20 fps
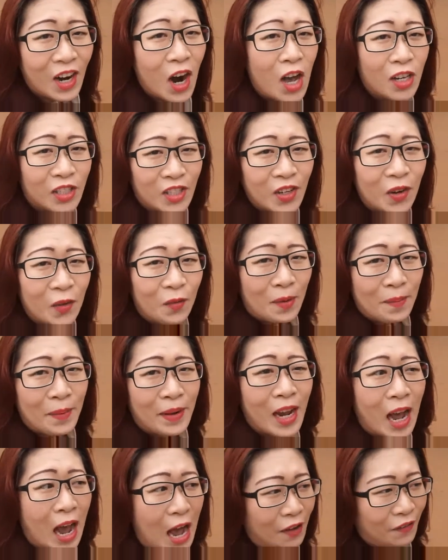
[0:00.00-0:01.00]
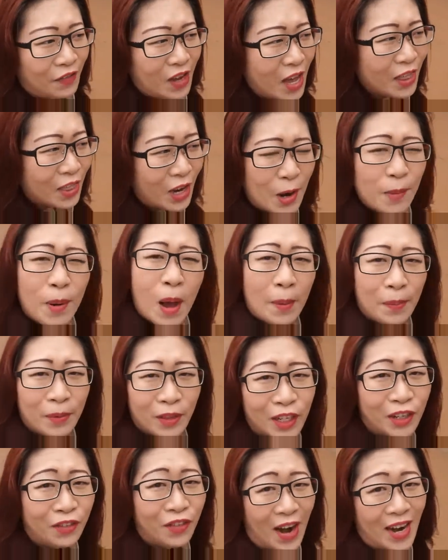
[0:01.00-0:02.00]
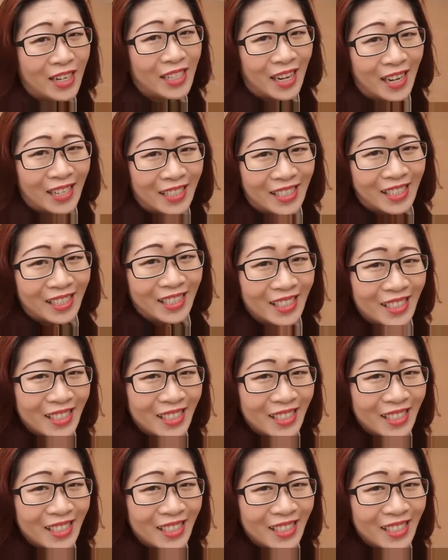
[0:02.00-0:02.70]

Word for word: They're also ripping off other popular franchises.